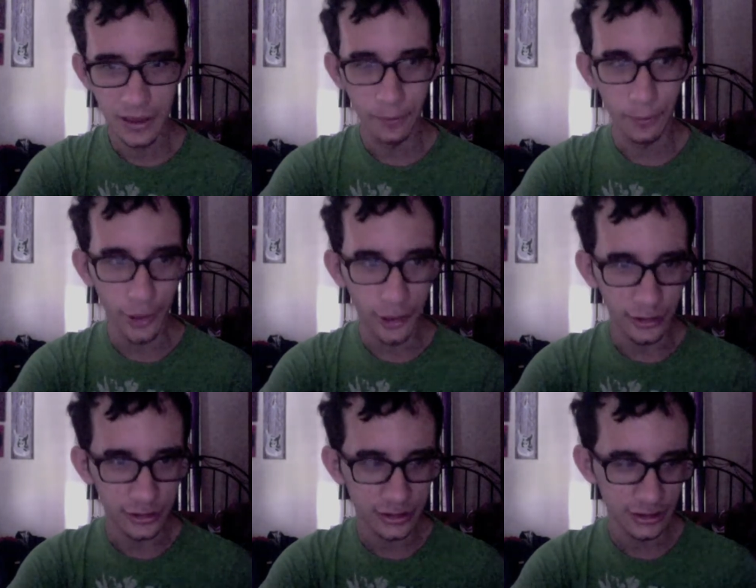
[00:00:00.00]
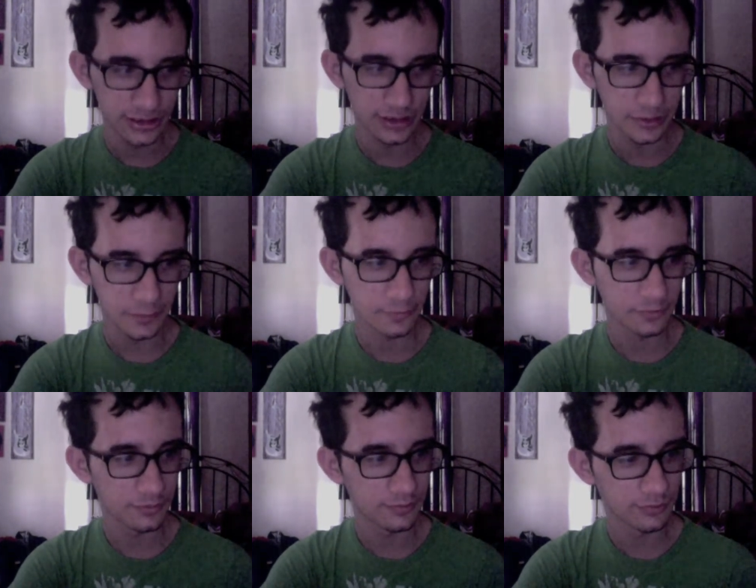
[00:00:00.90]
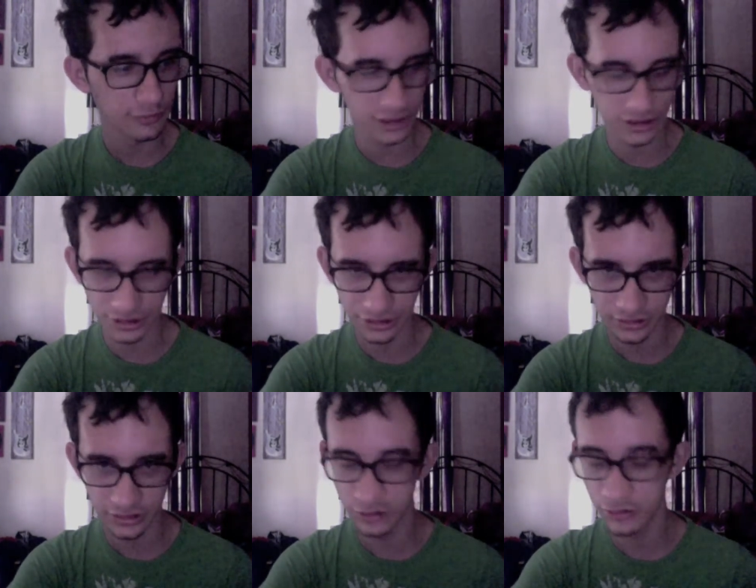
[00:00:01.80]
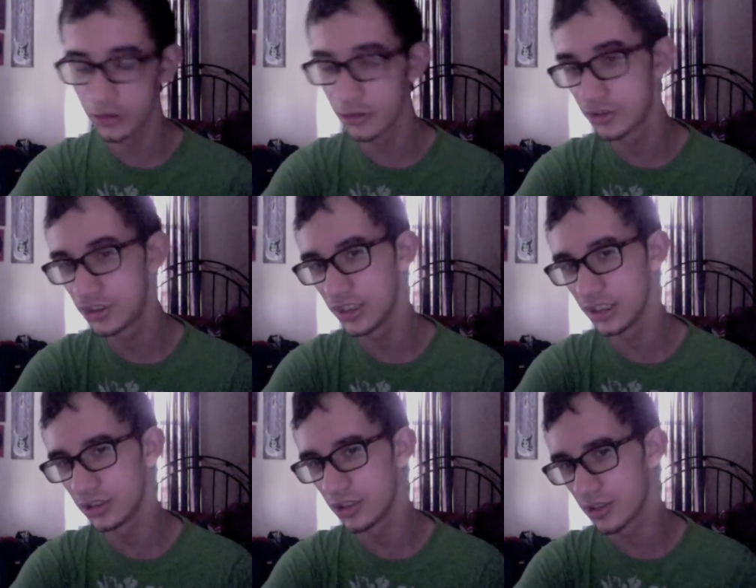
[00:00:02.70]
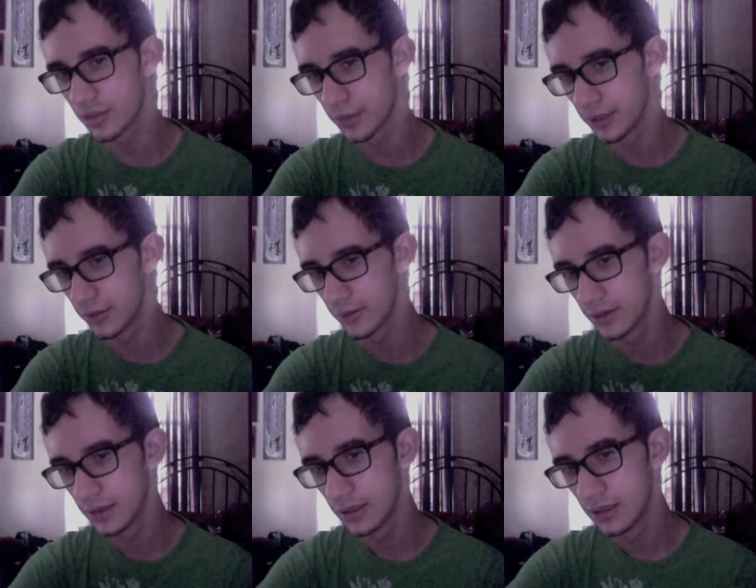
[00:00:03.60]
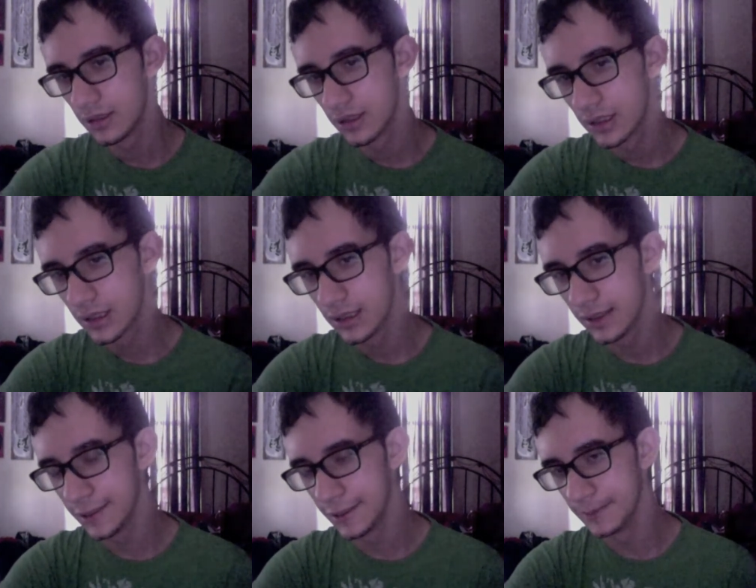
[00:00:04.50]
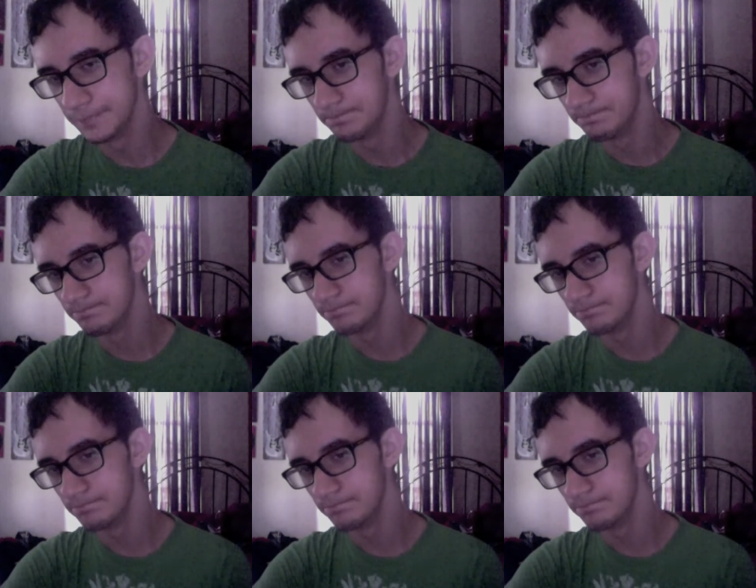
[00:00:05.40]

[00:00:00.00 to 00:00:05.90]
politics and wrestling and other, other shit I talk about. And